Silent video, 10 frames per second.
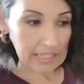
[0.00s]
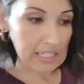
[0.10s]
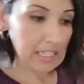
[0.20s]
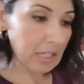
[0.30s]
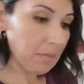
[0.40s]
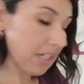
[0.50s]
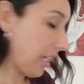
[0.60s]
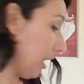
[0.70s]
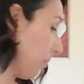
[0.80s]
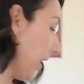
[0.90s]
the same
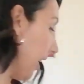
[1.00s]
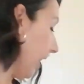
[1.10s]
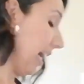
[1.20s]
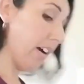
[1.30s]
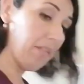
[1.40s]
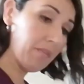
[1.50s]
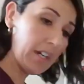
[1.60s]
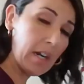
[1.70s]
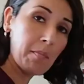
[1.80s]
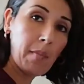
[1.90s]
time, I have
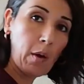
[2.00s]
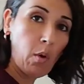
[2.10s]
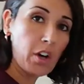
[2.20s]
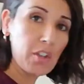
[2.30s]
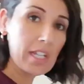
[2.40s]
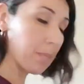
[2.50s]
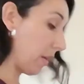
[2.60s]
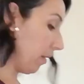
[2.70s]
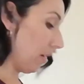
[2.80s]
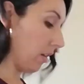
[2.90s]
my water that's
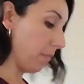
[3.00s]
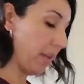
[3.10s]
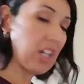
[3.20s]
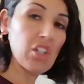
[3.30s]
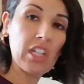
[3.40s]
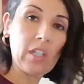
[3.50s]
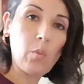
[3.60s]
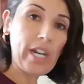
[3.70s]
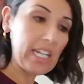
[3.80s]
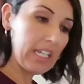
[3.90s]
been patiently
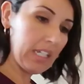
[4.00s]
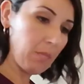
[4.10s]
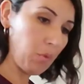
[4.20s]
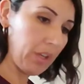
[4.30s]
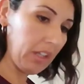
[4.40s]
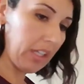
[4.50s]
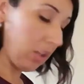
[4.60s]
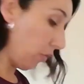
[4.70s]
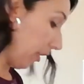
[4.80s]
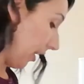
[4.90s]
waiting and boiling
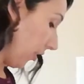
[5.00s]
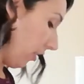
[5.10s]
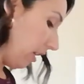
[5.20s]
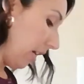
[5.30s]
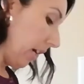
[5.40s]
over here.